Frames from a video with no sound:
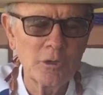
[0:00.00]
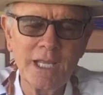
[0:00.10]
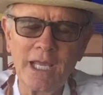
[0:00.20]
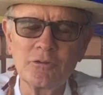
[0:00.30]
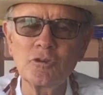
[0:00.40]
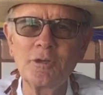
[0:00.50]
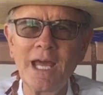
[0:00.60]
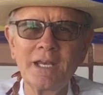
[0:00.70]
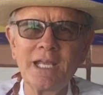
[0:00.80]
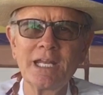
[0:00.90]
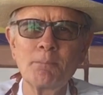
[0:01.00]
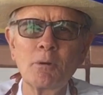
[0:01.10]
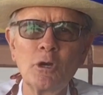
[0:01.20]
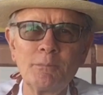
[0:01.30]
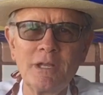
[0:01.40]
Okay, so now to get a
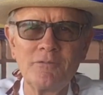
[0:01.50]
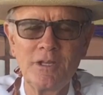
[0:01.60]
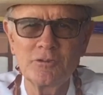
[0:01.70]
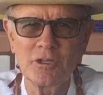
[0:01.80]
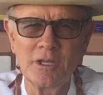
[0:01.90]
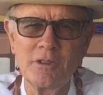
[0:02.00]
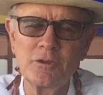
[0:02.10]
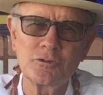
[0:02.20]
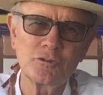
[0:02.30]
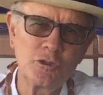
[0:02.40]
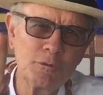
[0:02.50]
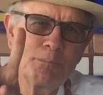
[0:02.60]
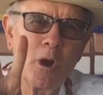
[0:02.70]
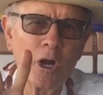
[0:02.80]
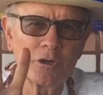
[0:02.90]
permanent visa, there's two
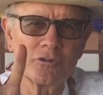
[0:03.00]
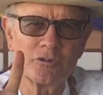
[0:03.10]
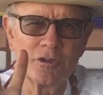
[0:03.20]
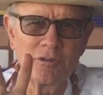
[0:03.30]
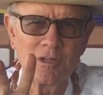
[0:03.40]
parts to